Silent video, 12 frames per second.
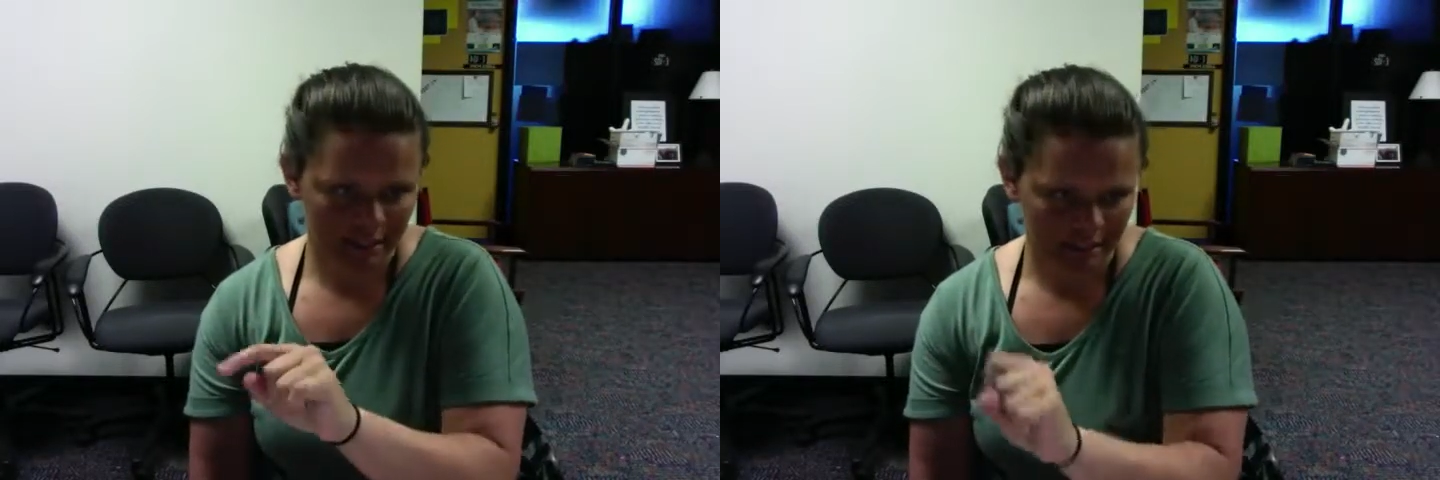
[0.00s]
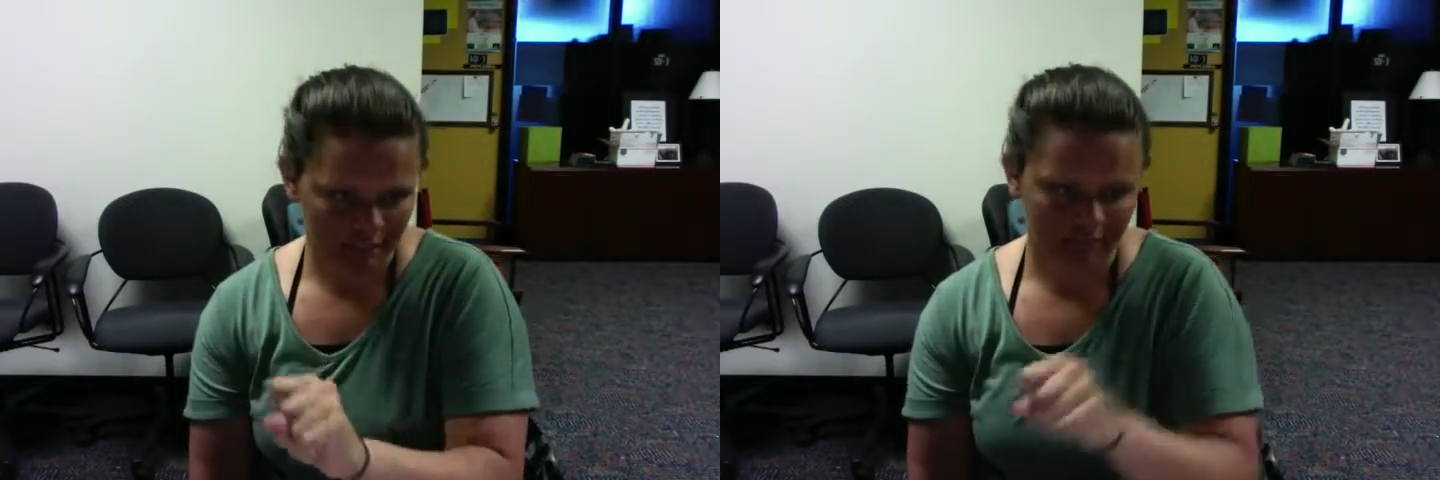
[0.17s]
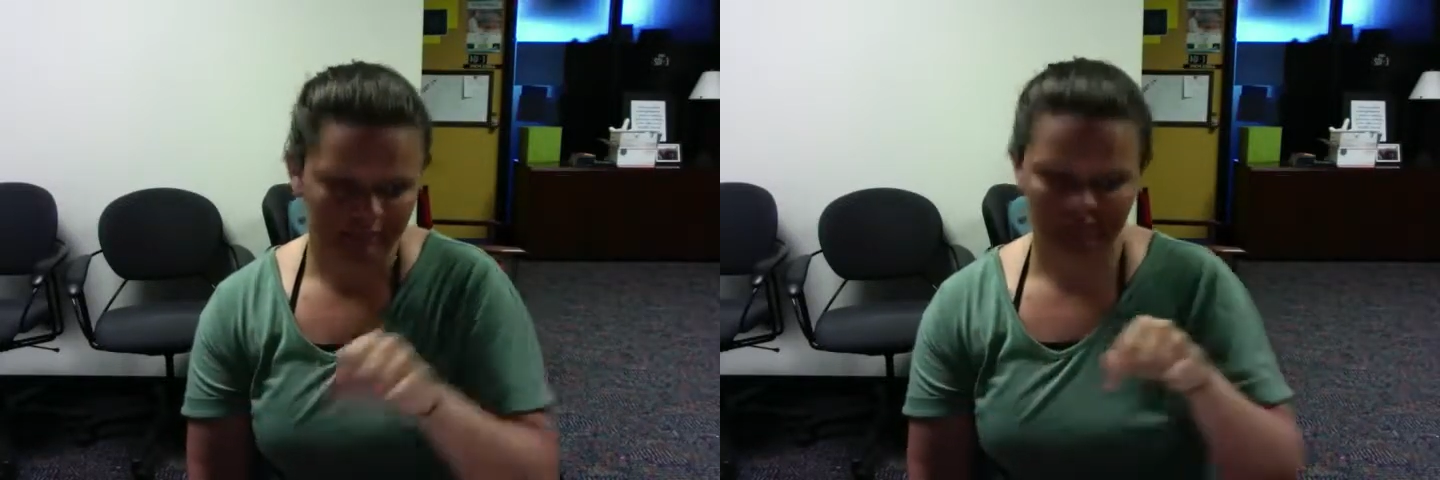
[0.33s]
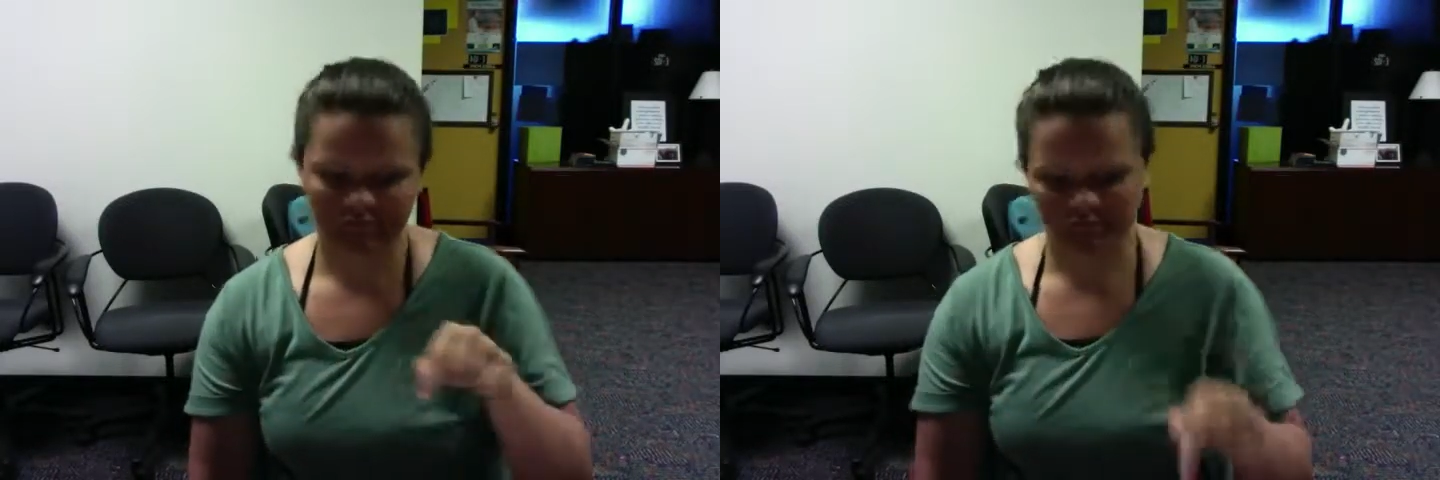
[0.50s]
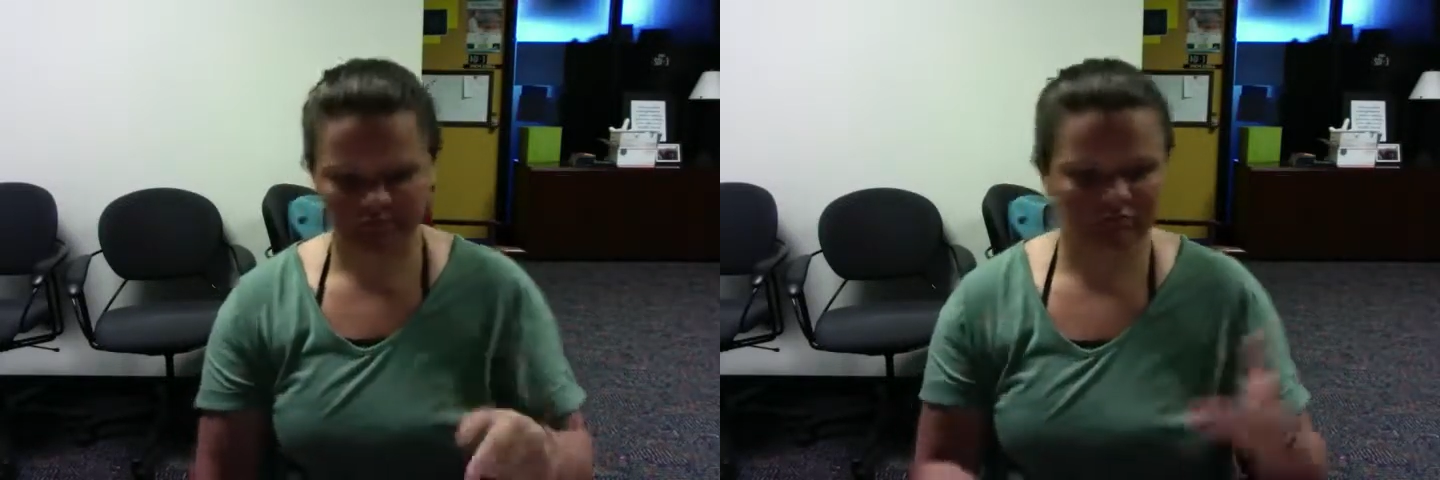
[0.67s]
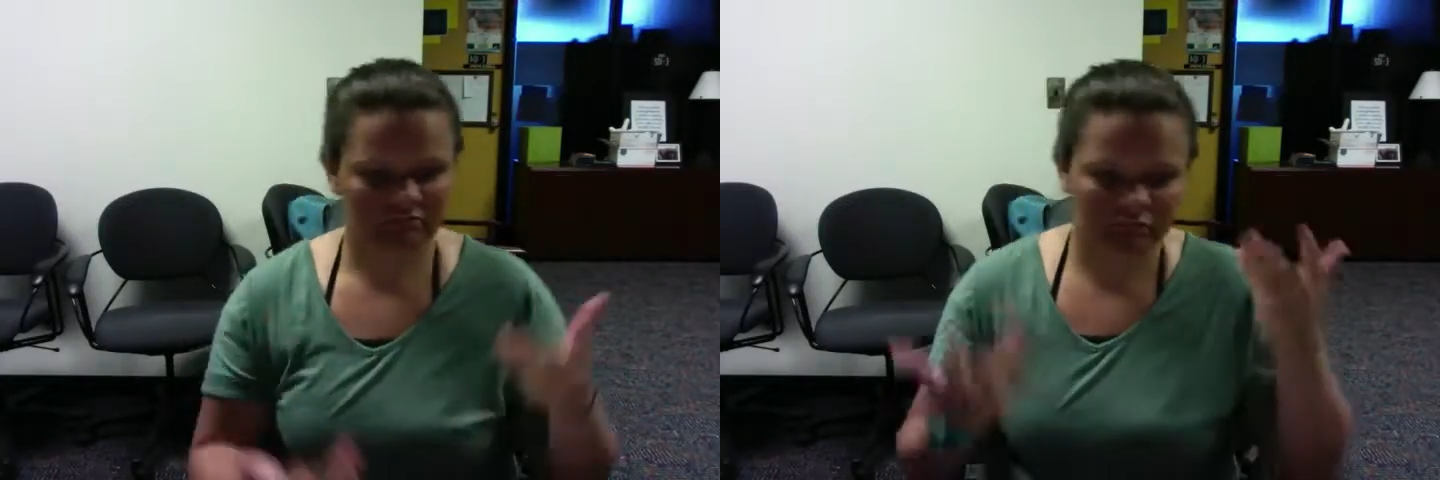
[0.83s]
would help you
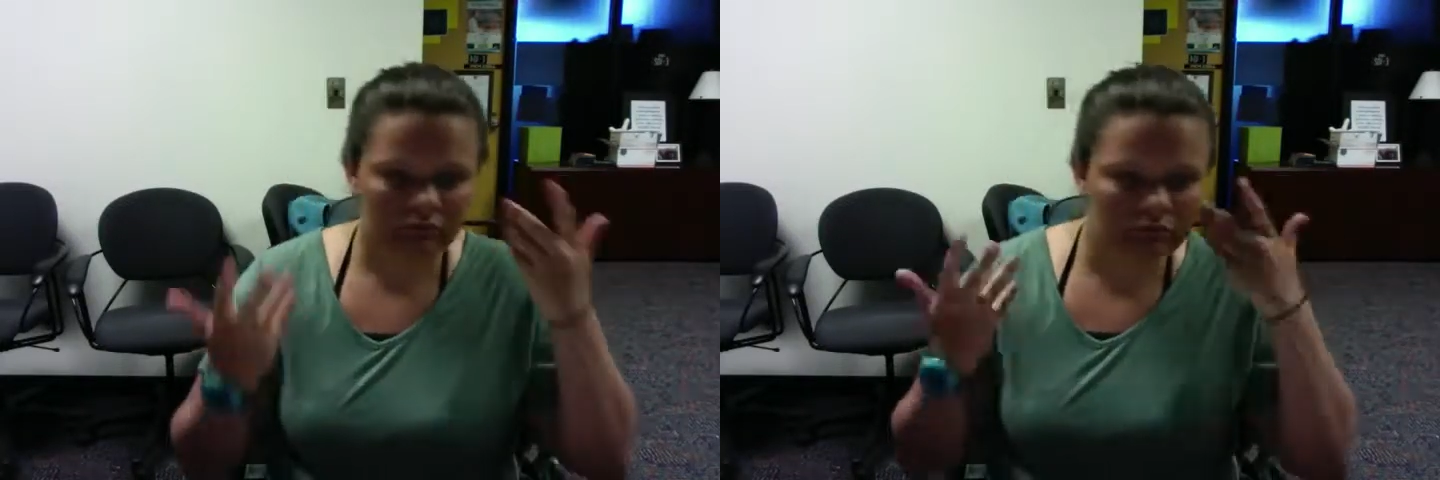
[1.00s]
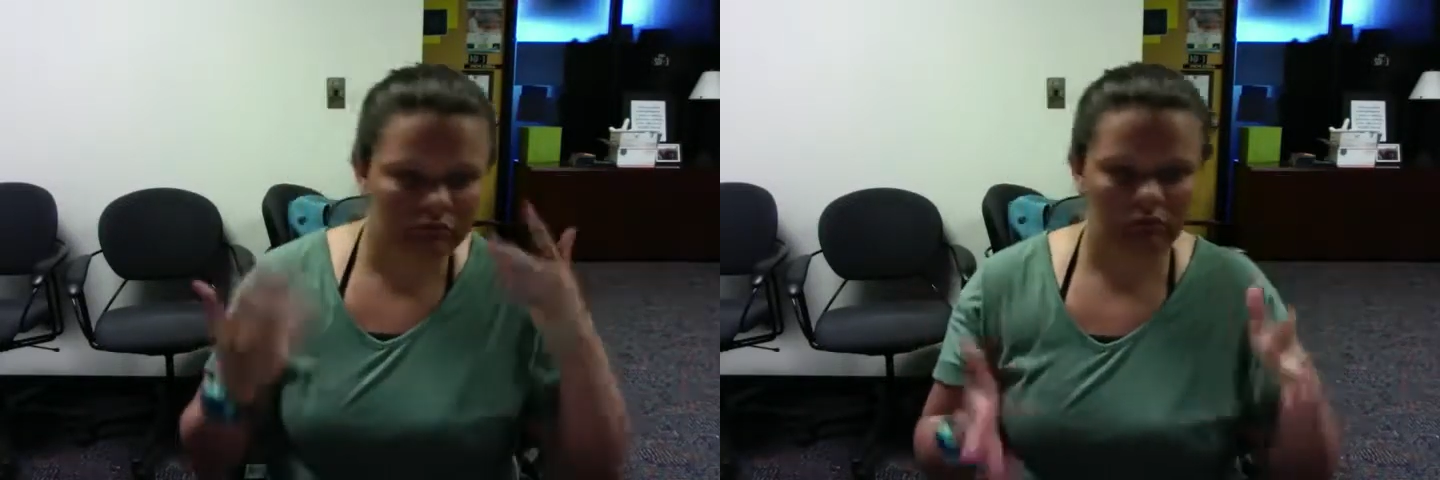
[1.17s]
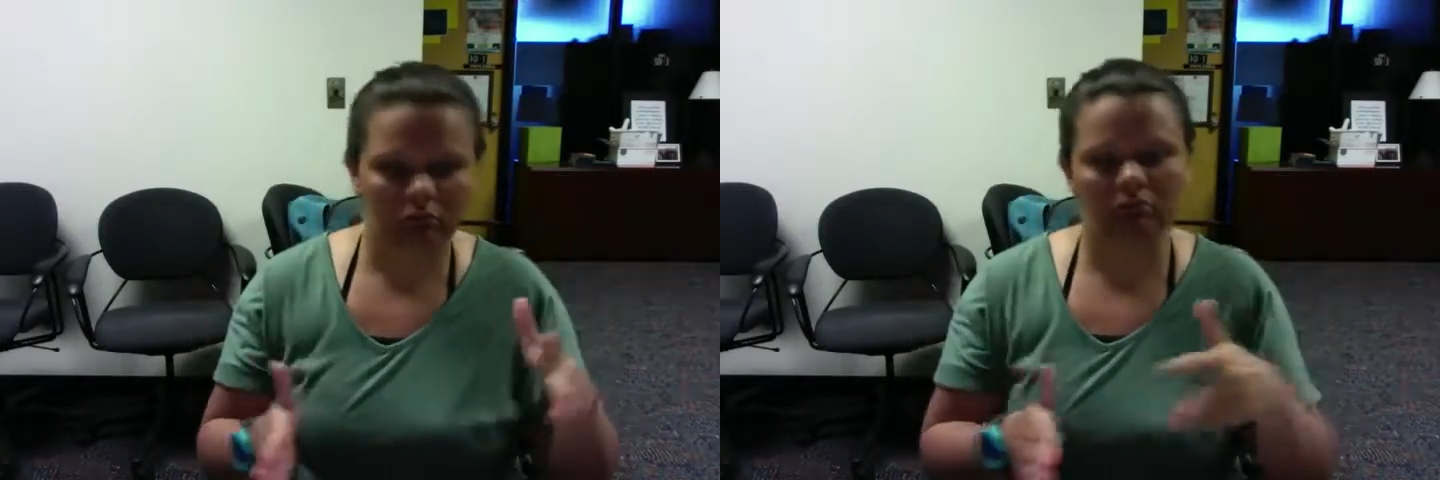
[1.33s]
out, fight